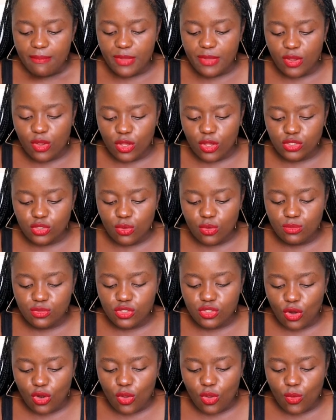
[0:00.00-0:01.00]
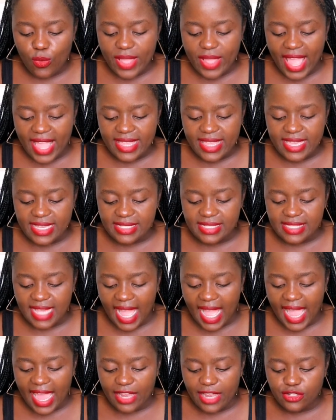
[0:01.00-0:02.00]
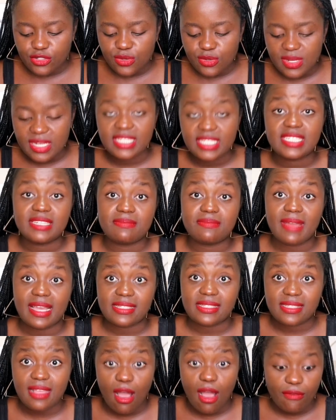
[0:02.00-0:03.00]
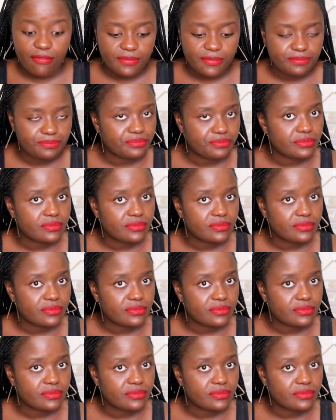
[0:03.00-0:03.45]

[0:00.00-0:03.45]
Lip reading: because umjolo uyanisa. I had to redeem myself.